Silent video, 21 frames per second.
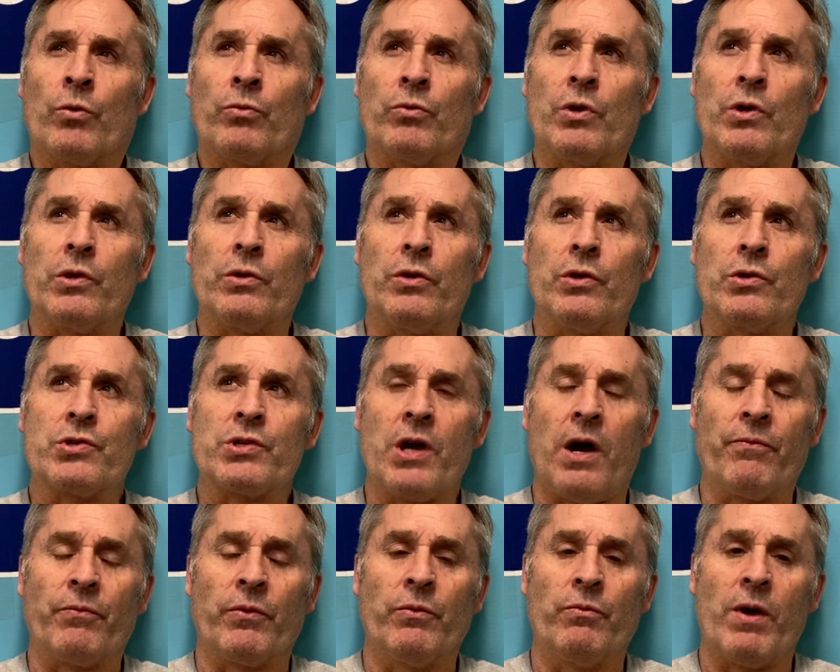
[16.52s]
The, the
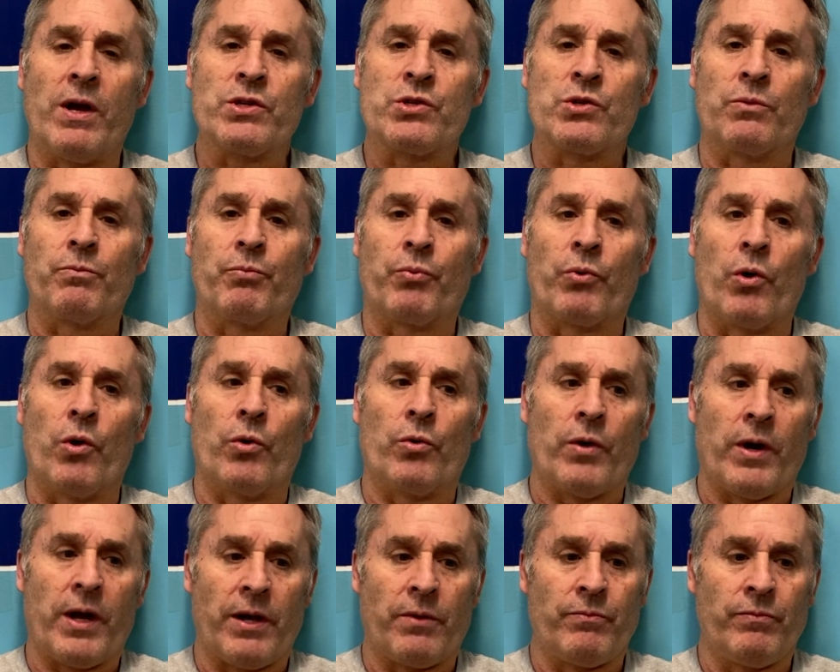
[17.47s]
Suffern wrestling
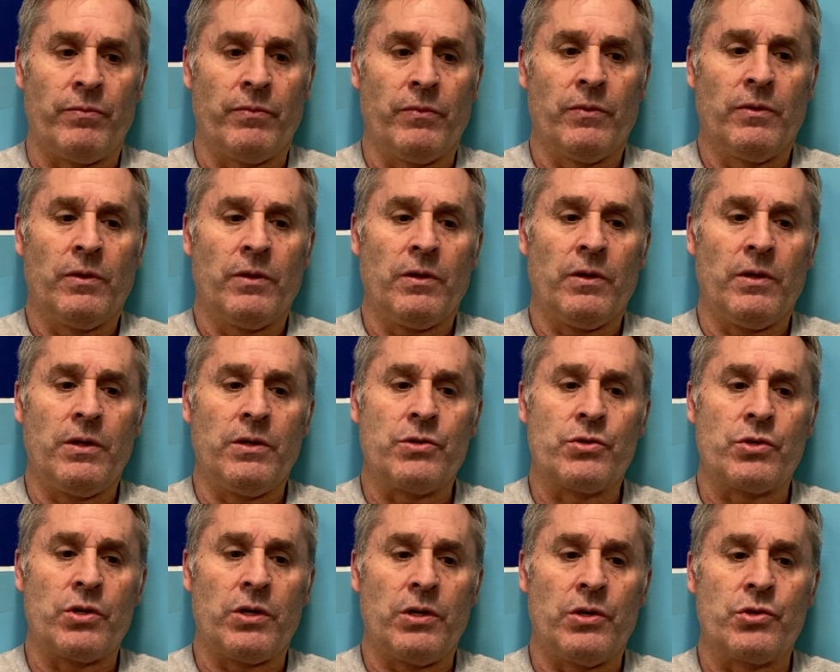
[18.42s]
program
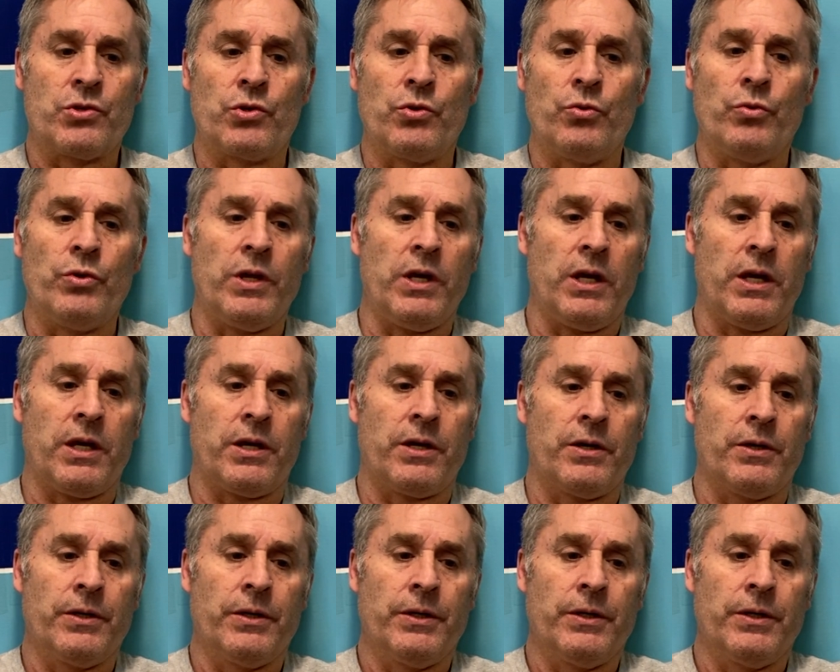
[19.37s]
is, is unique